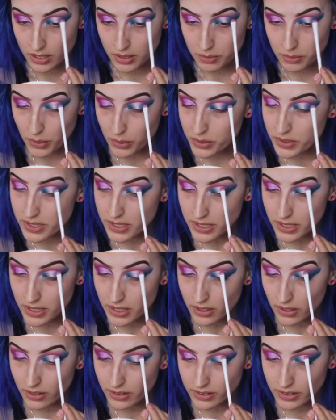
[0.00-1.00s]

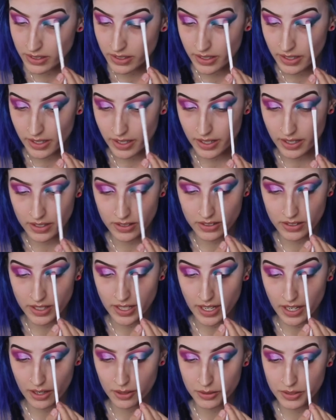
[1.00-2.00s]
mostly on the
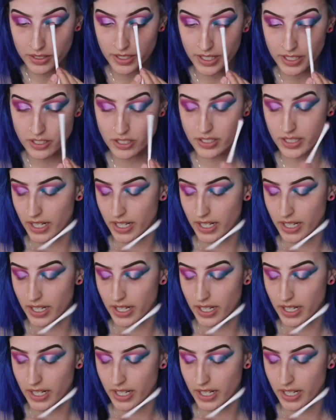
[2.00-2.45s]
outer edges,